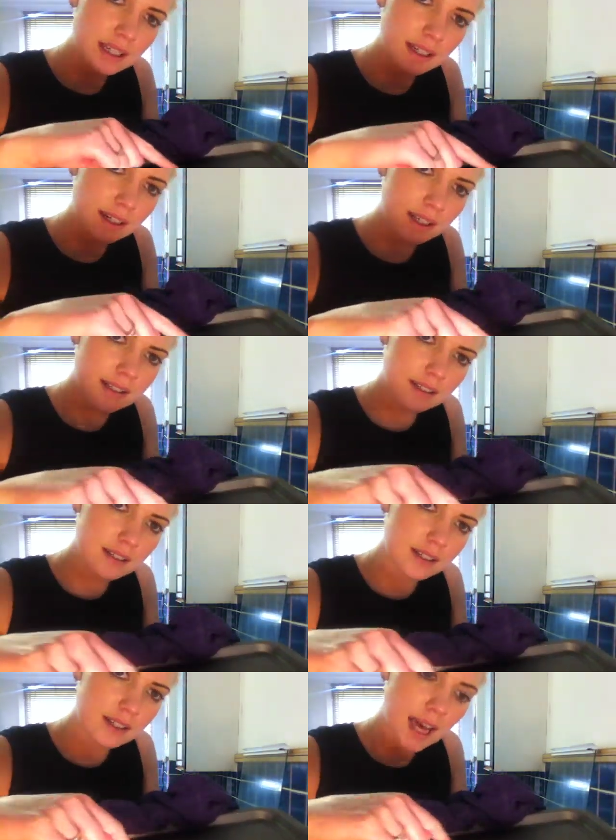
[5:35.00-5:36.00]
here, it's
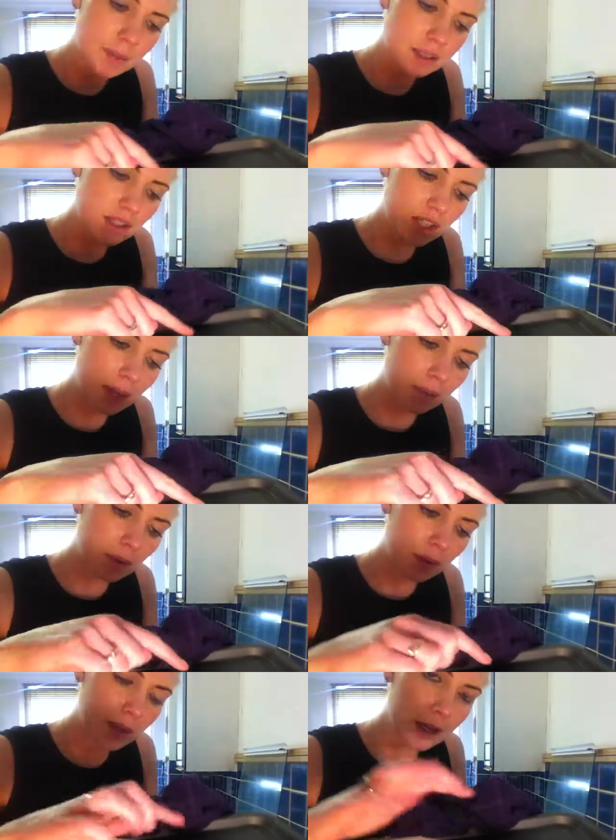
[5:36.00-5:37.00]
kept its shape
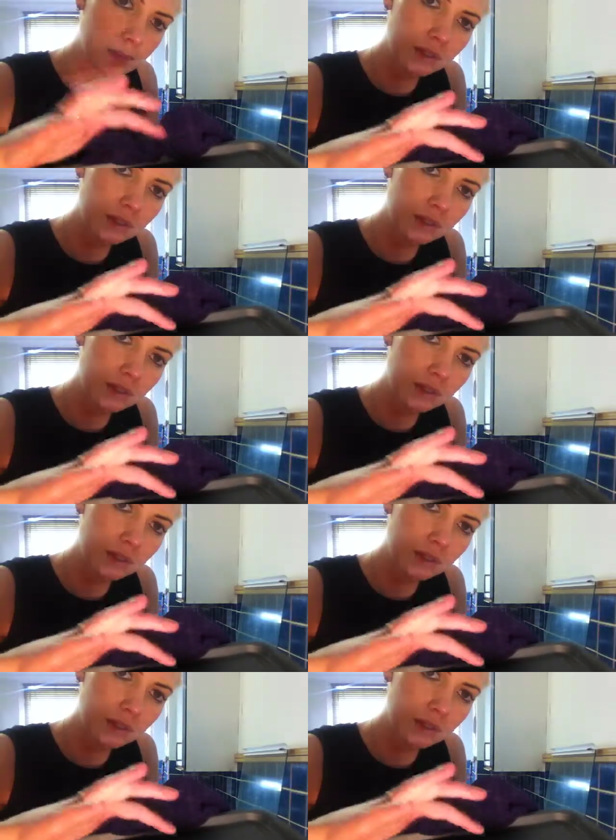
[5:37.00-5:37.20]
quite well,